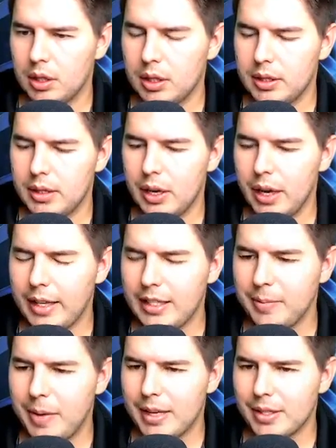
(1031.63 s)
Down to 18
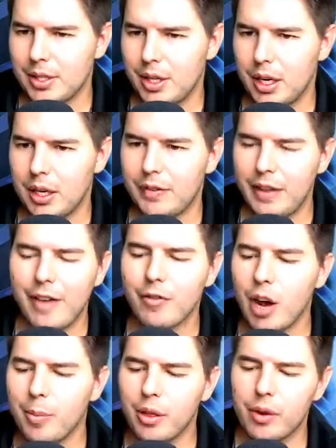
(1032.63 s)
past the turn. If they have
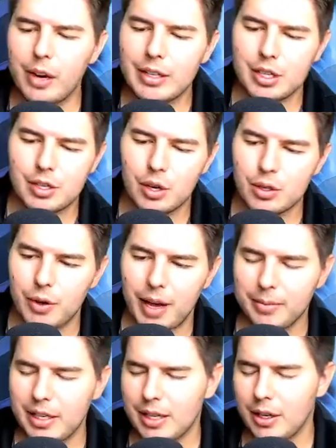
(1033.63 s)
Robber of the Rich, this also
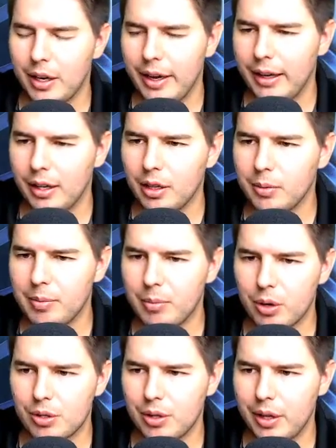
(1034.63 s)
empties out our hand a little bit more,
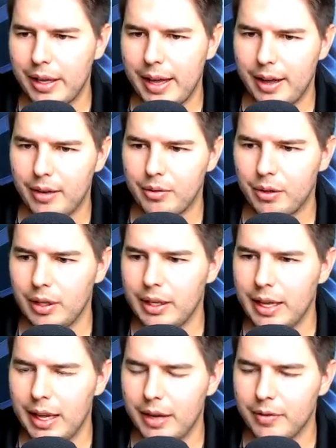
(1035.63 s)
so they can't really get
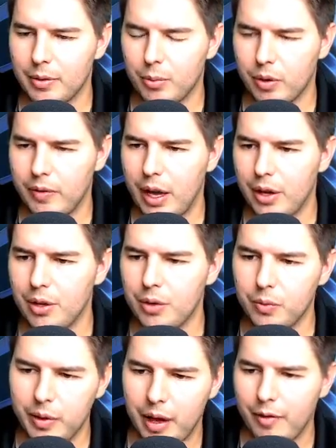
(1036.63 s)
in for more value.
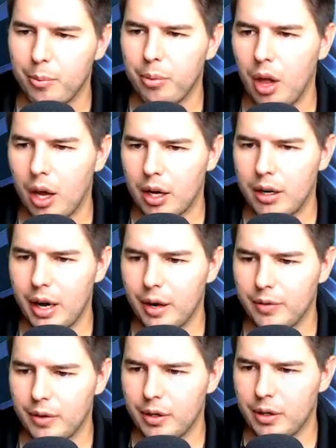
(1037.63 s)
We have a blocker now
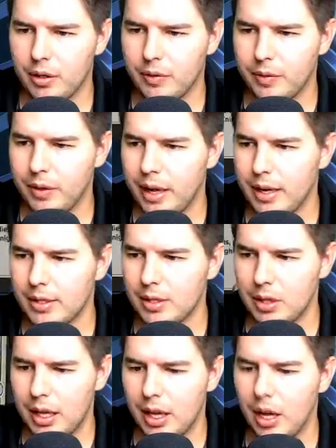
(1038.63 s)
for that as
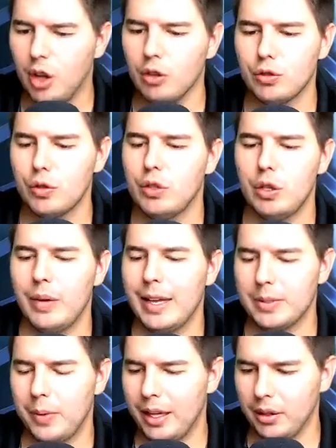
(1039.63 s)
also too as
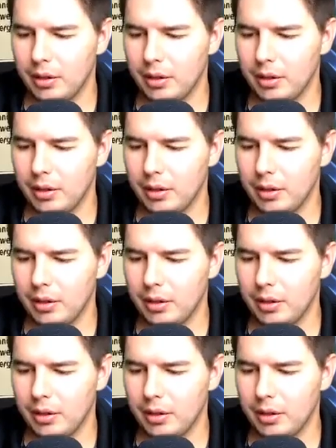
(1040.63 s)
well.